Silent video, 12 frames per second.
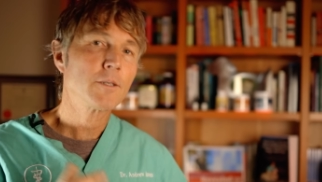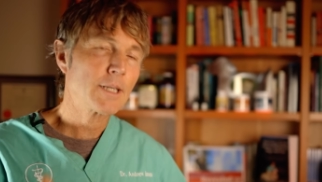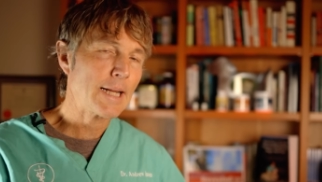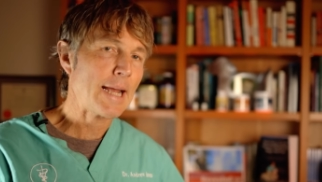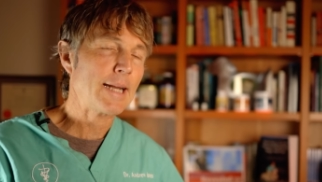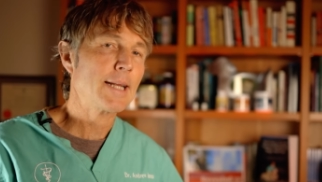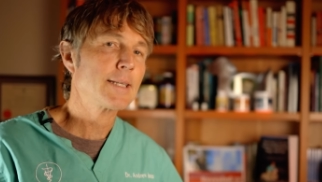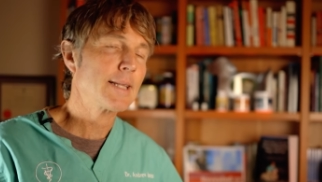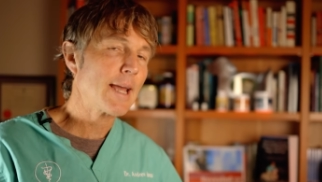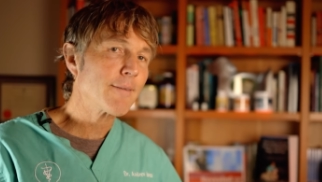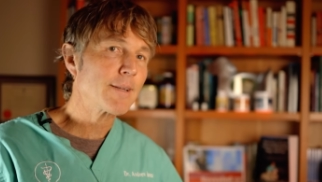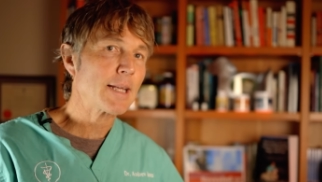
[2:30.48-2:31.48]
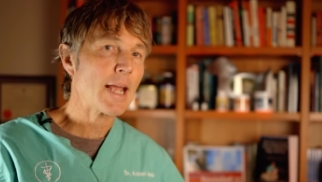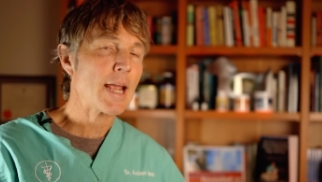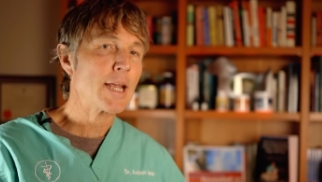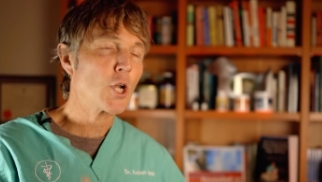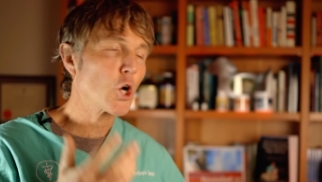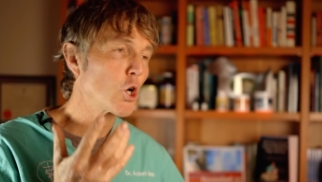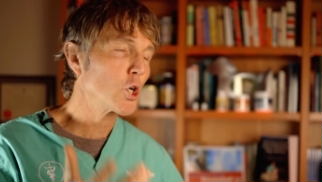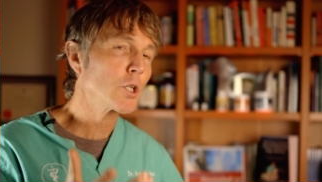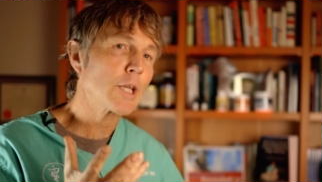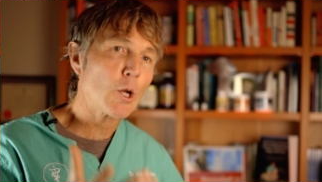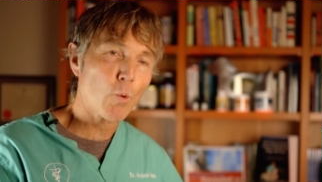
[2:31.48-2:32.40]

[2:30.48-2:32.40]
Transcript: To date, has the F D A currently